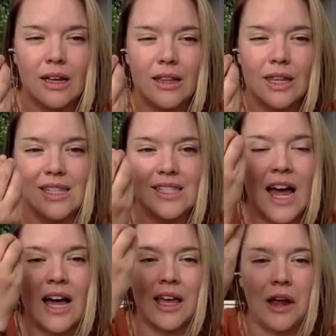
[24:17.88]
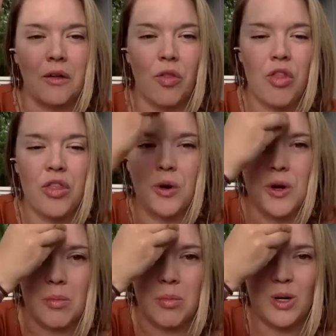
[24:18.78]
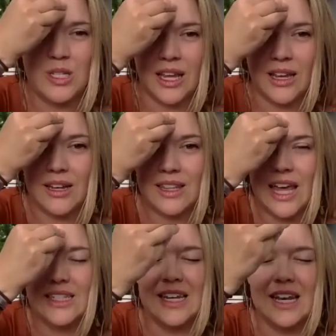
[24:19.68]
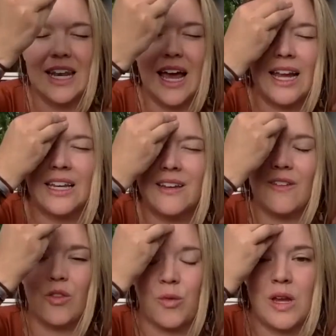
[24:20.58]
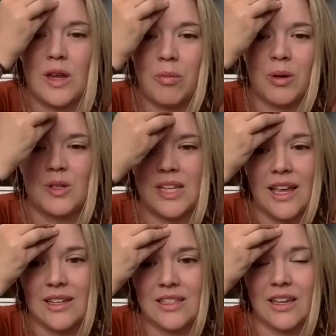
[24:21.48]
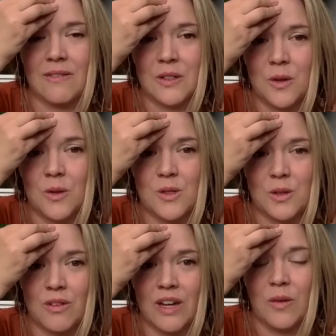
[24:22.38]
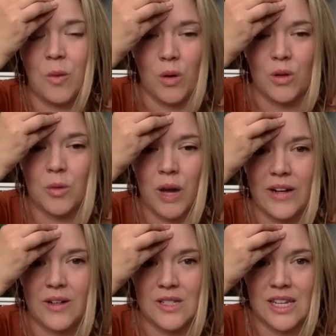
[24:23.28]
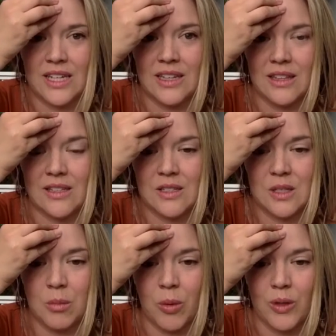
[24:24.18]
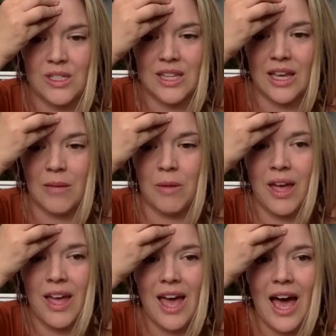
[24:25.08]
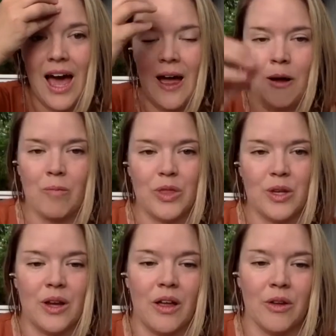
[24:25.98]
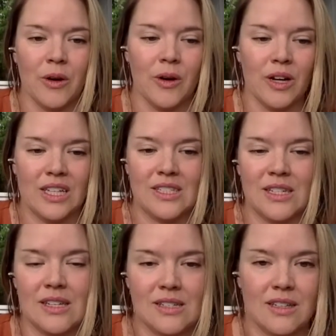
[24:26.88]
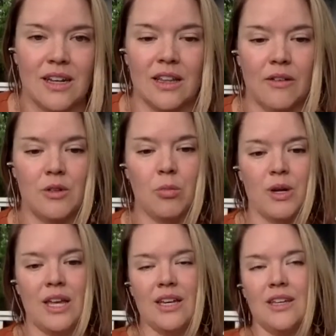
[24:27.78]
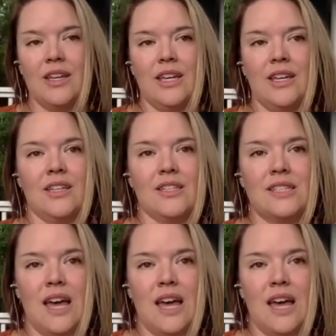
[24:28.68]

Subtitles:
That's not like 30%. That's 93% of adults surveyed worldwide are saying that this is important to them. The other statistic that I love to bring in is,